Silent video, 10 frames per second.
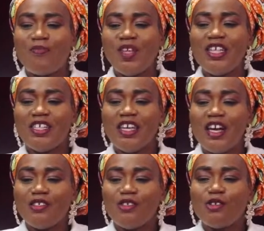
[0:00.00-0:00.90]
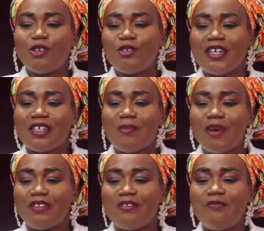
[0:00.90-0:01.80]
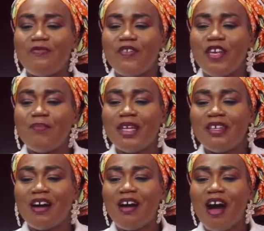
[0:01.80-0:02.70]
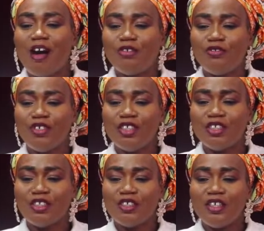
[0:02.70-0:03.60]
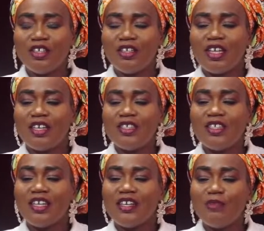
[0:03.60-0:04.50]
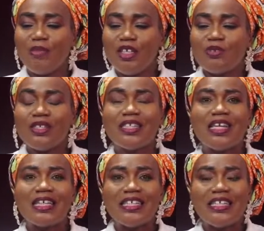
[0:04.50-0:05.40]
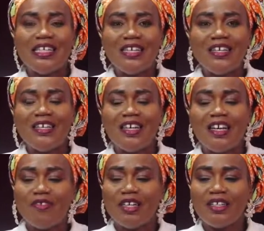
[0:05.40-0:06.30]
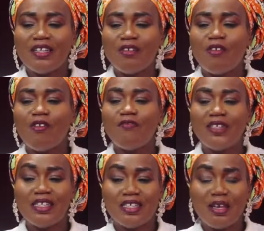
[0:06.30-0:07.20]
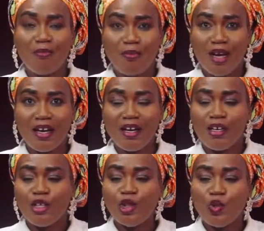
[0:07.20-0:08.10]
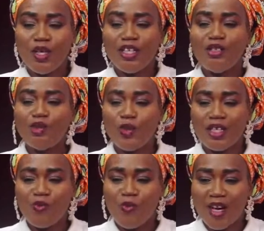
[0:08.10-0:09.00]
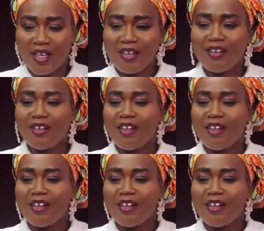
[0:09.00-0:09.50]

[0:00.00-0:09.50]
He's here to talk to us about the free medical outreach that is taking place on Saturday, 11th of December 2021.